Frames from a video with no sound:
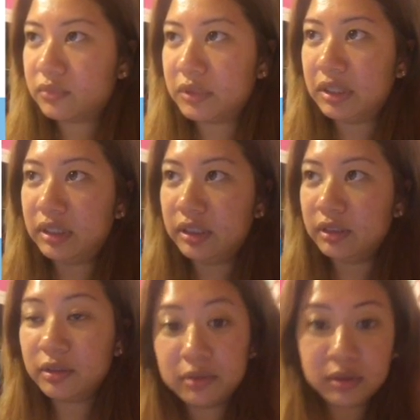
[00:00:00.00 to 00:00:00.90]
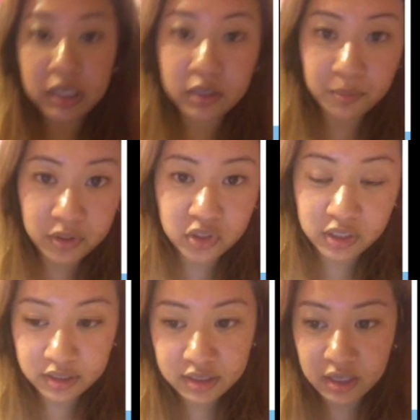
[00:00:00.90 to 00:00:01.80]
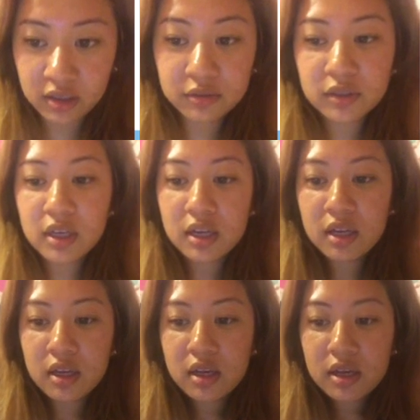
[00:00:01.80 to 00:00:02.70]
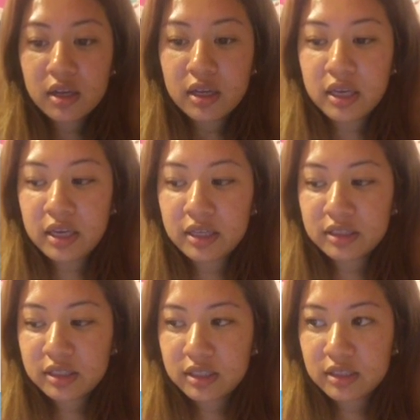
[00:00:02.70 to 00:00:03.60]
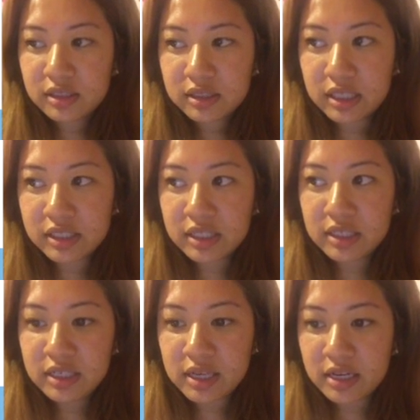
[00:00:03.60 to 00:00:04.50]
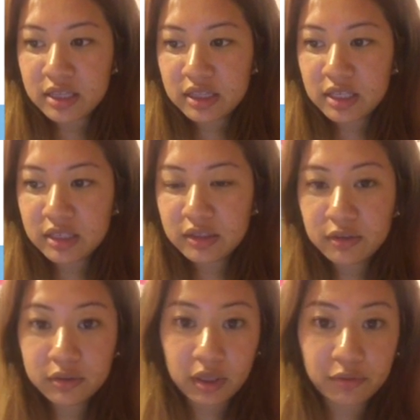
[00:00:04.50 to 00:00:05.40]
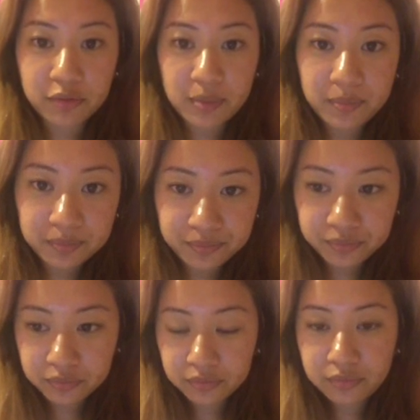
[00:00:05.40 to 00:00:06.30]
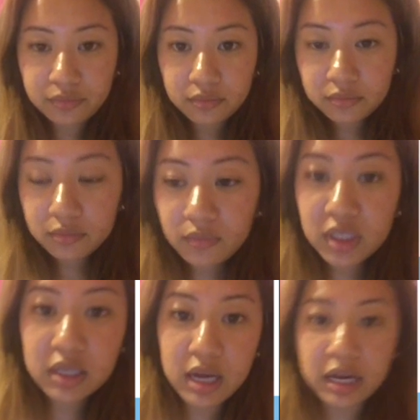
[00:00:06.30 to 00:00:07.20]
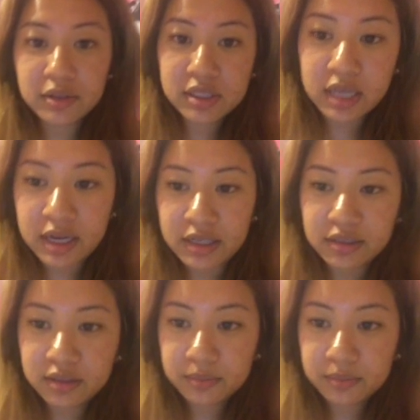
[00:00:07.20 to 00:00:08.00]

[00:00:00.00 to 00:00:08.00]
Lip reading: the grid computation itself. It doesn't need anything like from outside